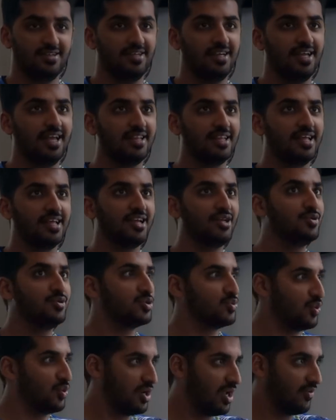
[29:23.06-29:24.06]
And then I
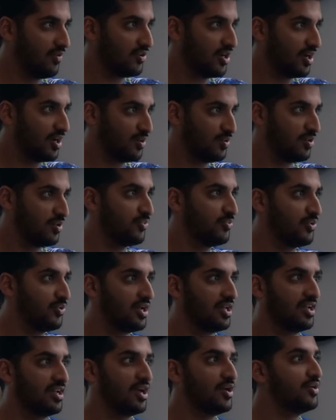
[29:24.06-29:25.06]
used one avocado on a
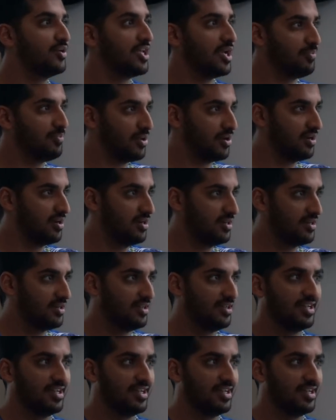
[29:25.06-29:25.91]
bread. Yep. I already had butter.